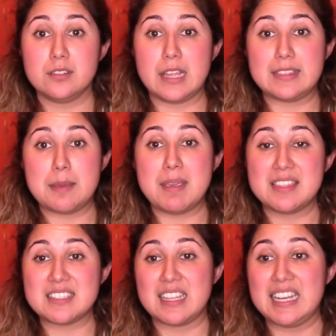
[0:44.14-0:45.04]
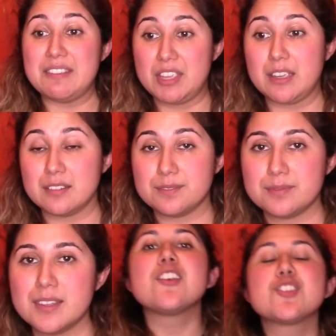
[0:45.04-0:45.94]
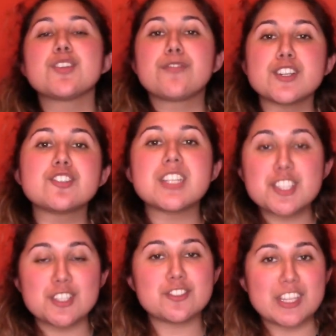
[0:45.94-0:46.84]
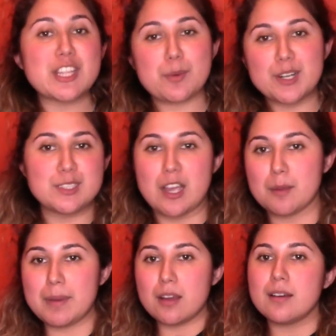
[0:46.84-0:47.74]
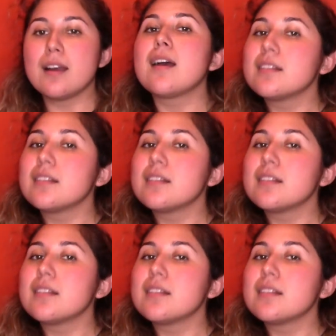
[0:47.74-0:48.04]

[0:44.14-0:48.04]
like they made this a living. So the first traditional drink that we're gonna talk about,